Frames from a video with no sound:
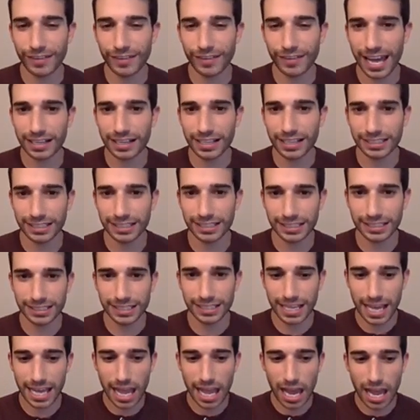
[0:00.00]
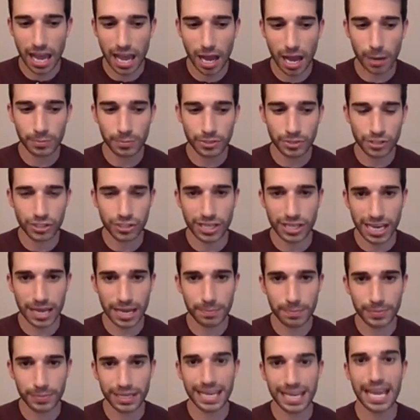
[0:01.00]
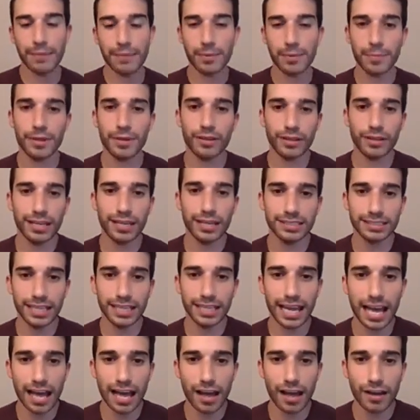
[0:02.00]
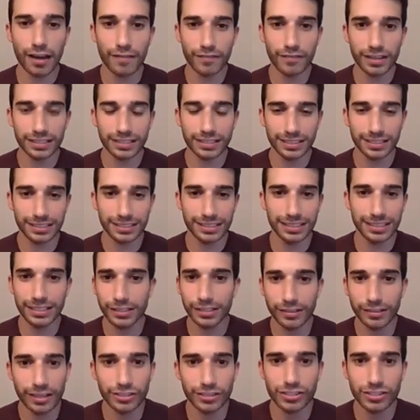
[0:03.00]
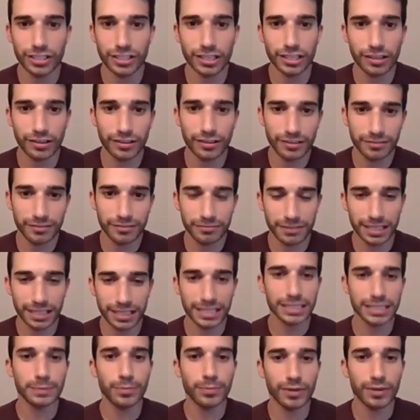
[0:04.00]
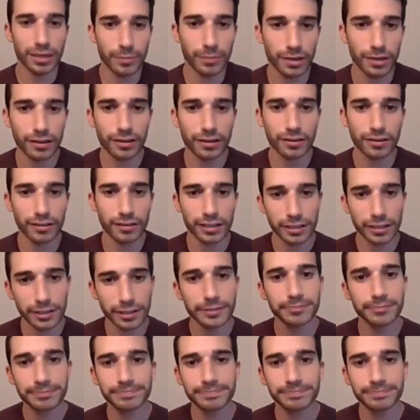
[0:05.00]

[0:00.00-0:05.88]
had because it's helped shape the capabilities I have as a senior engineer at this point in my career.